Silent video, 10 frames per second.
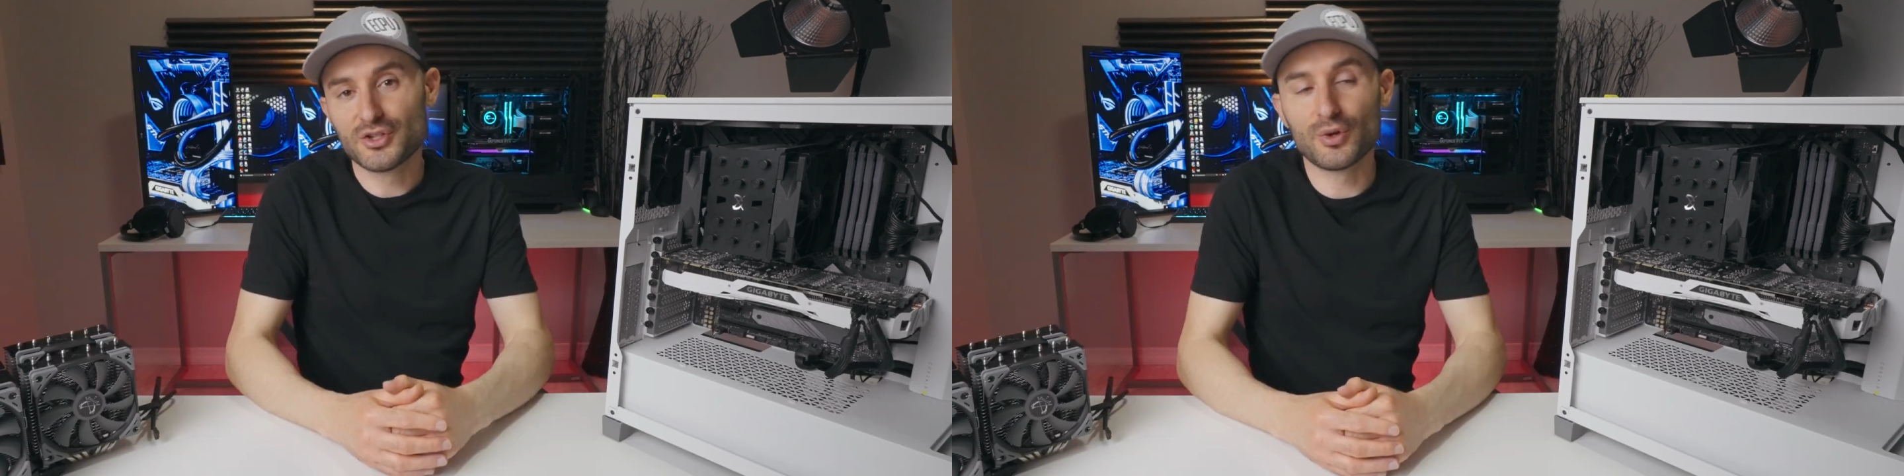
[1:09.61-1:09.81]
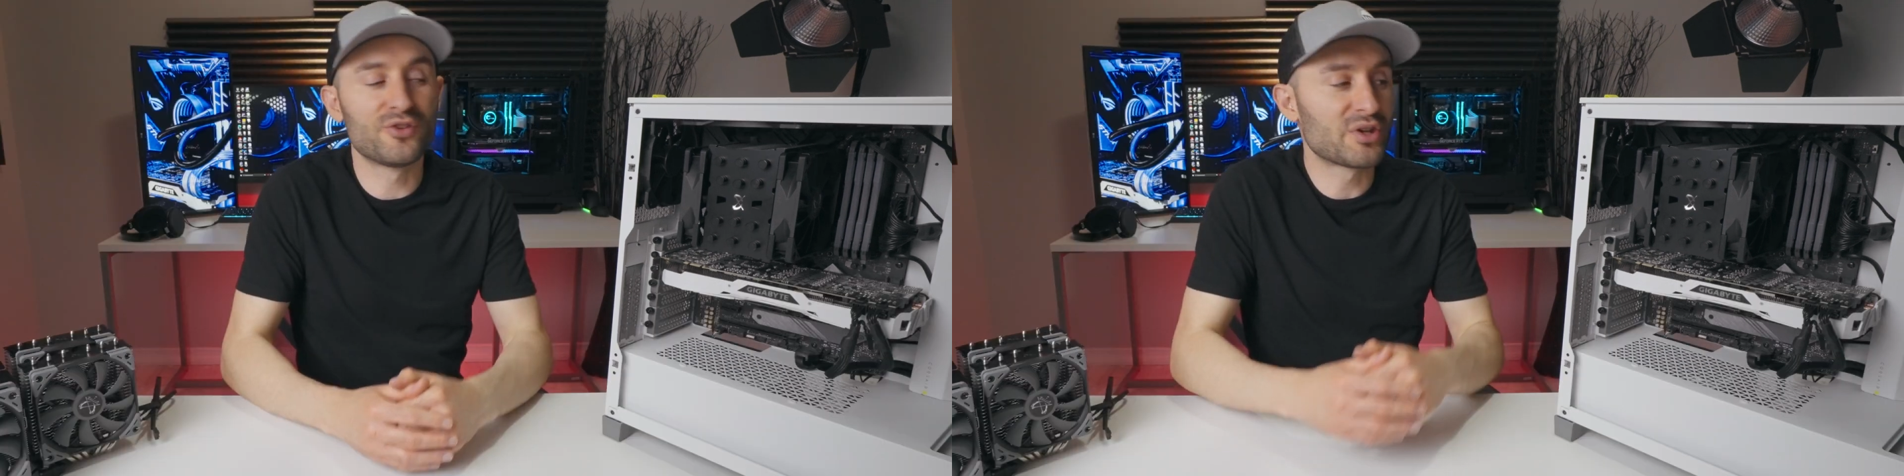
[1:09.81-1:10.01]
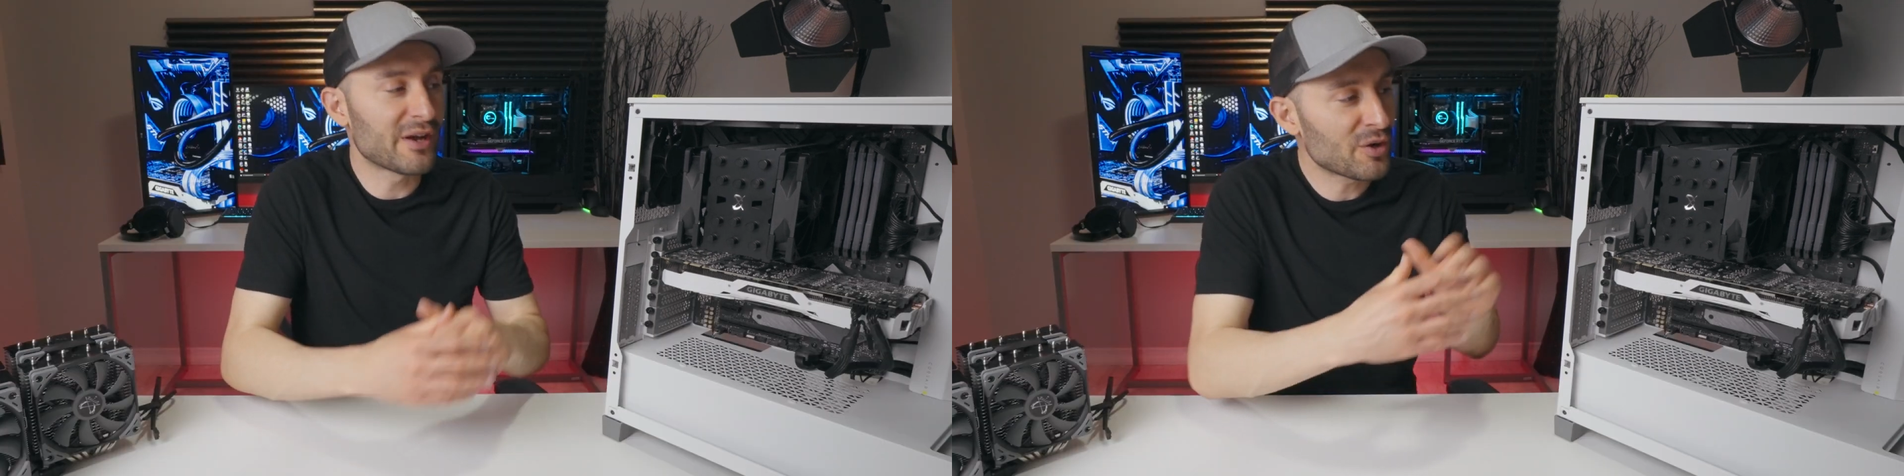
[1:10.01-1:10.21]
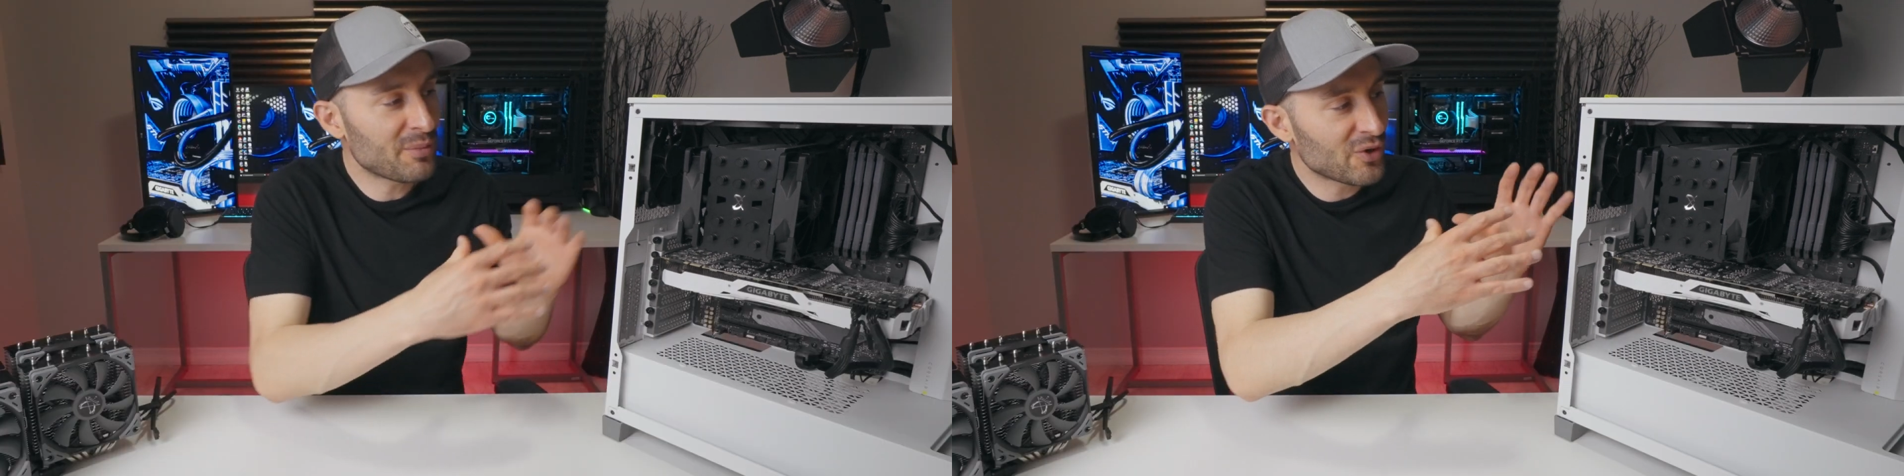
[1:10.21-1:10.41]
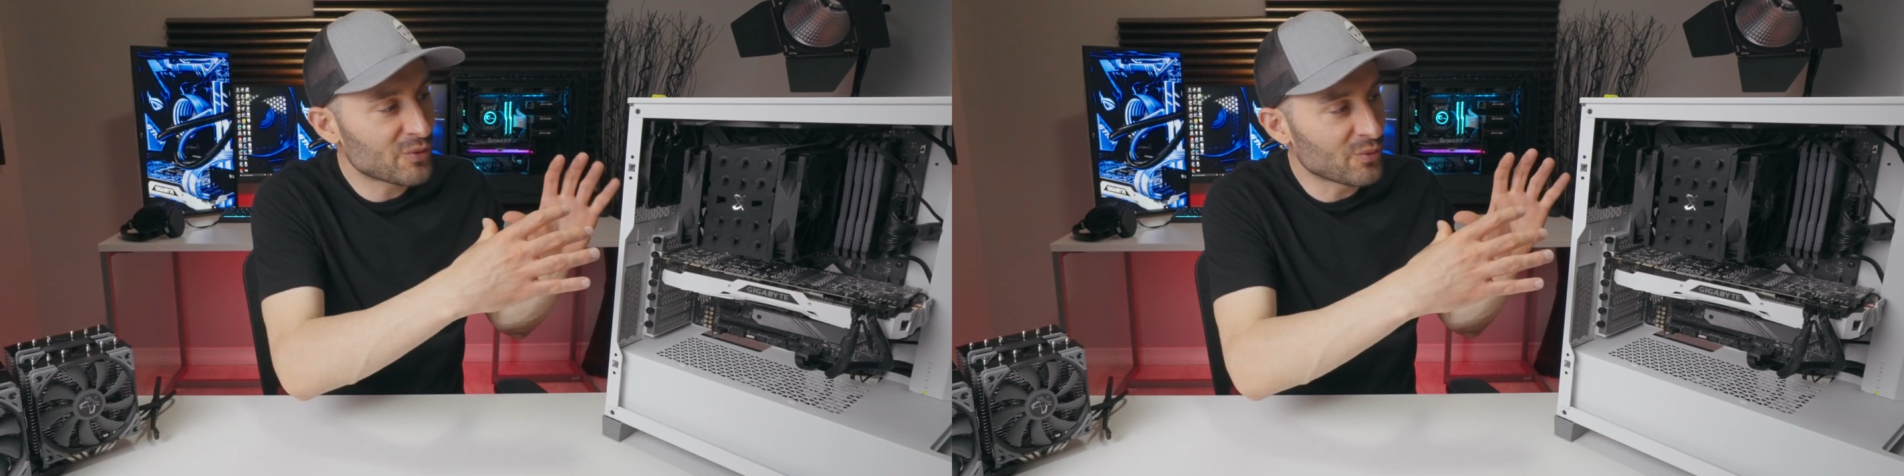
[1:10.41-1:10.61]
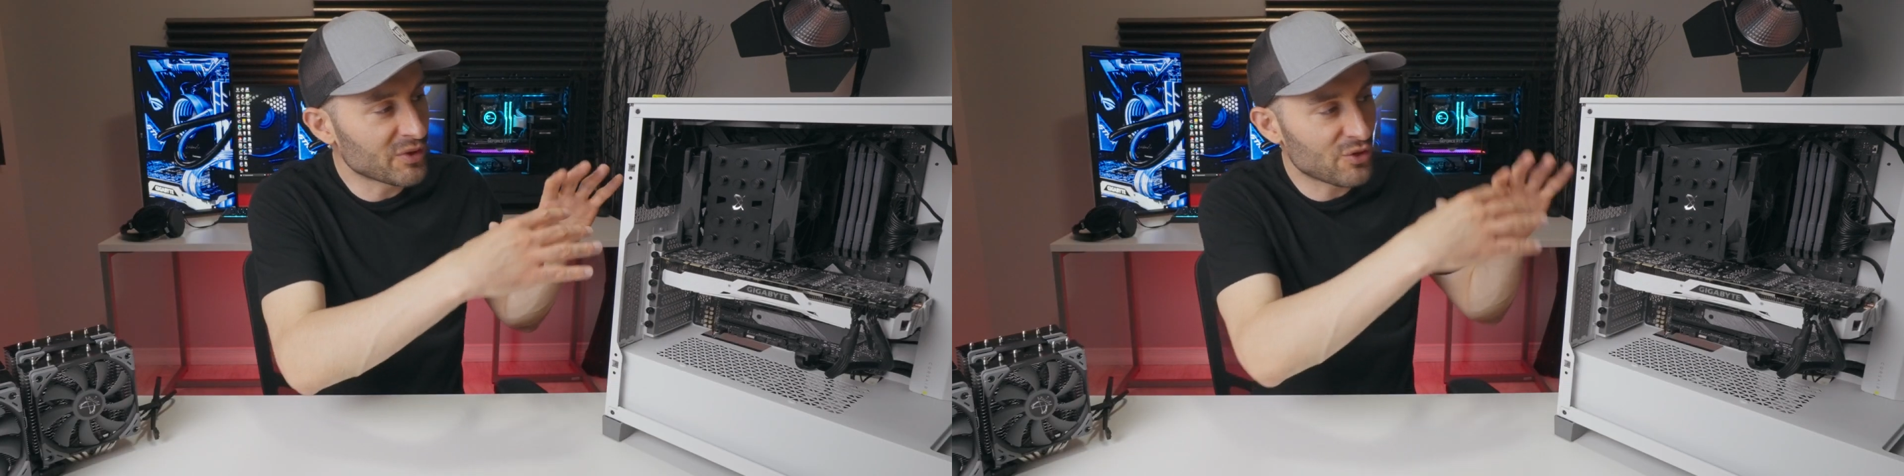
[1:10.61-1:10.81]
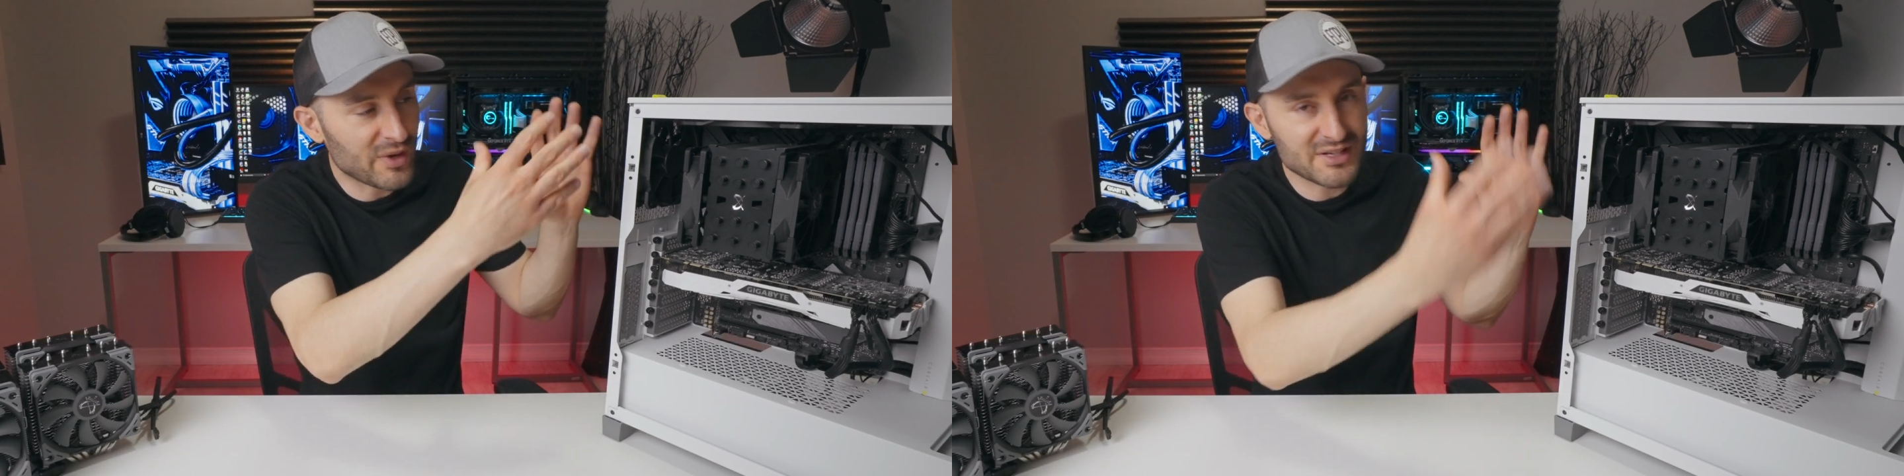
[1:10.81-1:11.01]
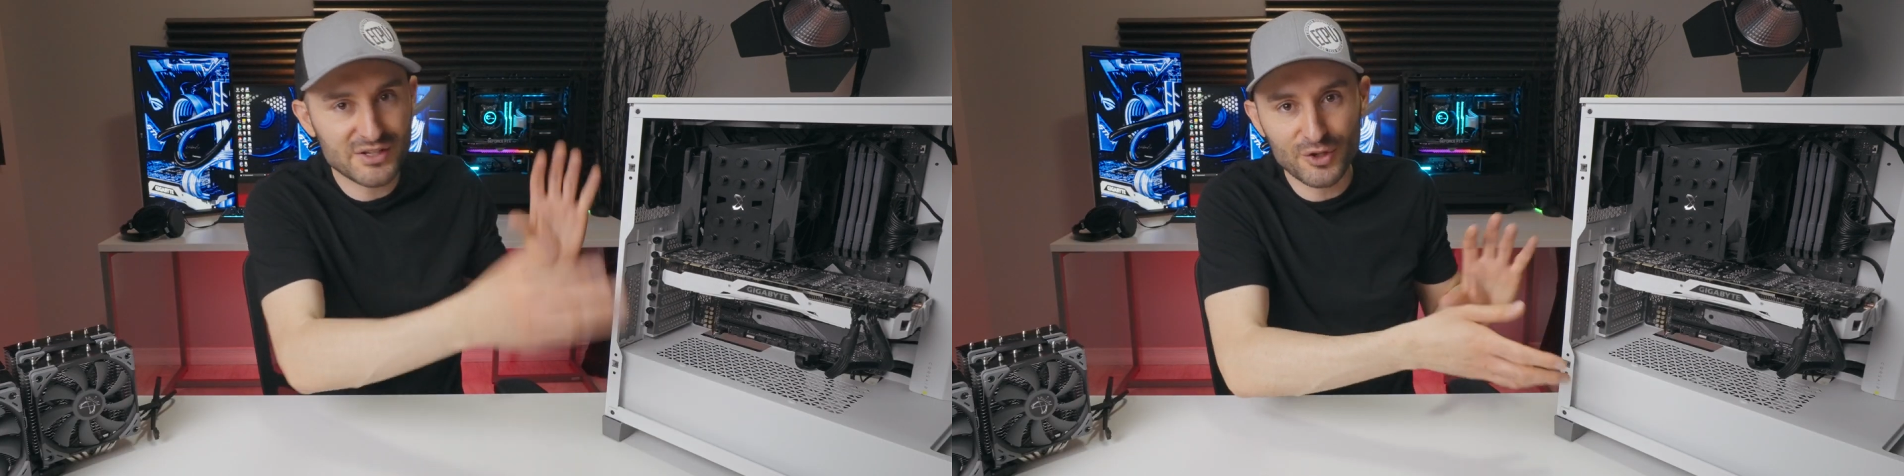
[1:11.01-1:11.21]
So if you care about what the
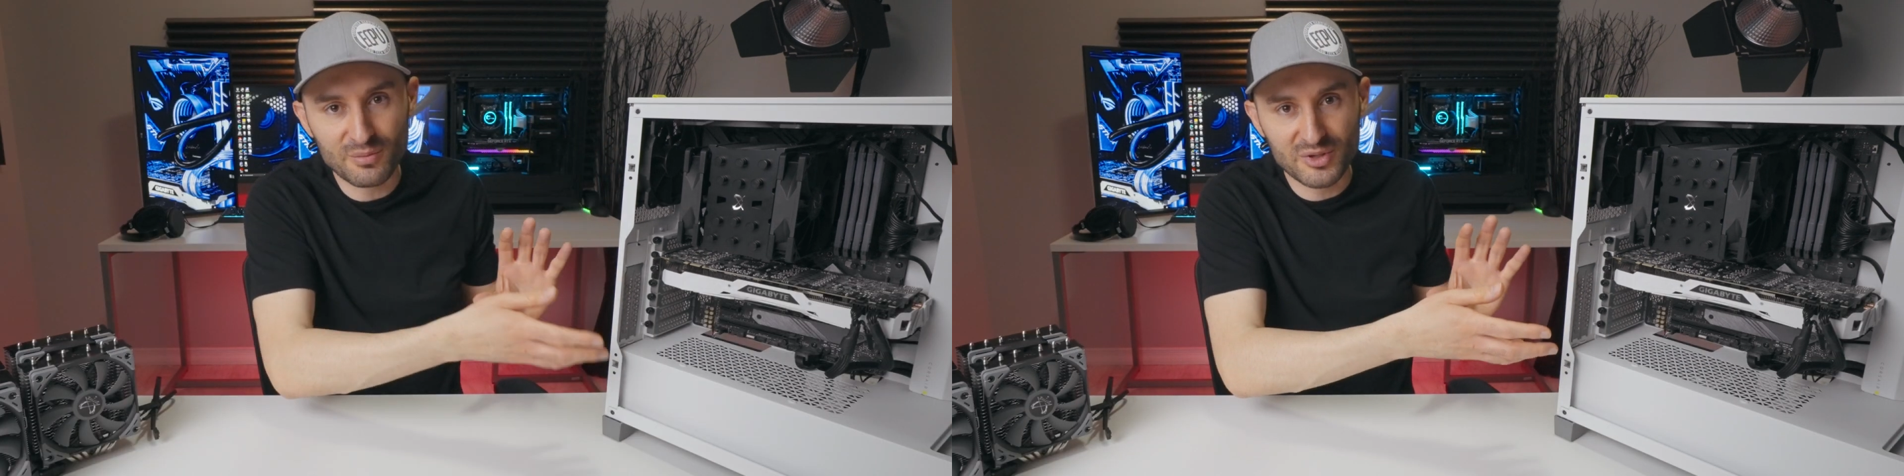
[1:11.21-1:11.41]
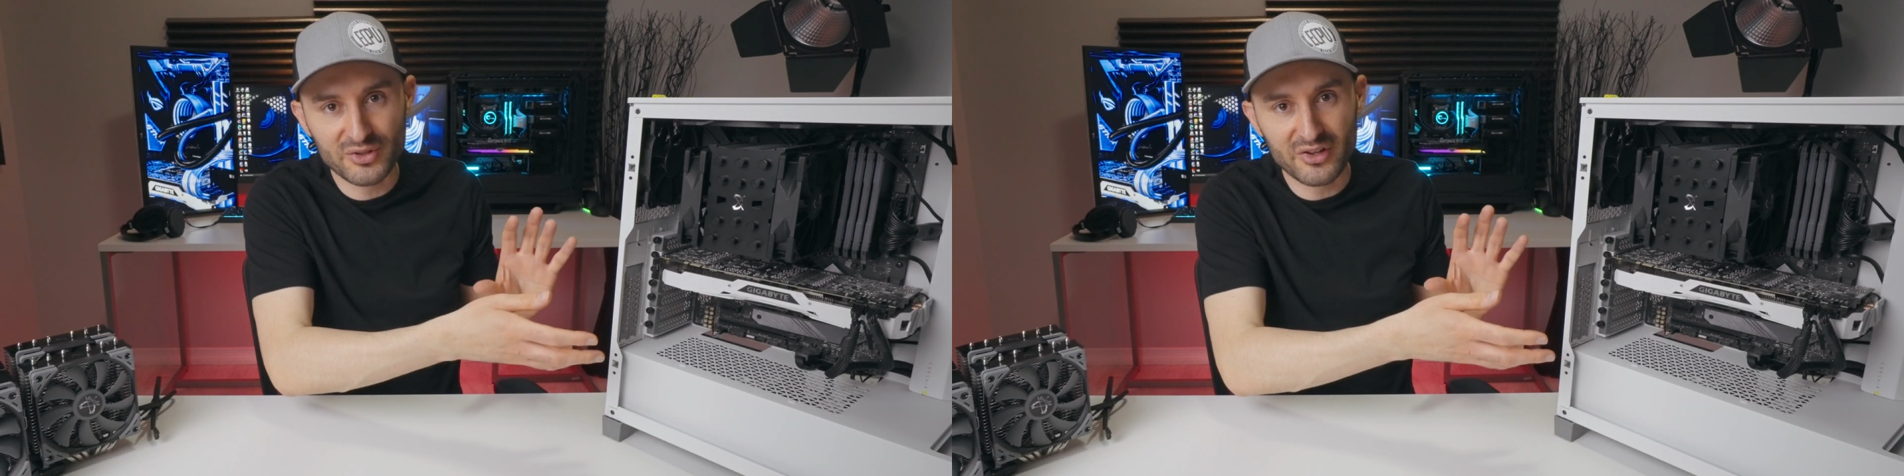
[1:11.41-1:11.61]
rest of your build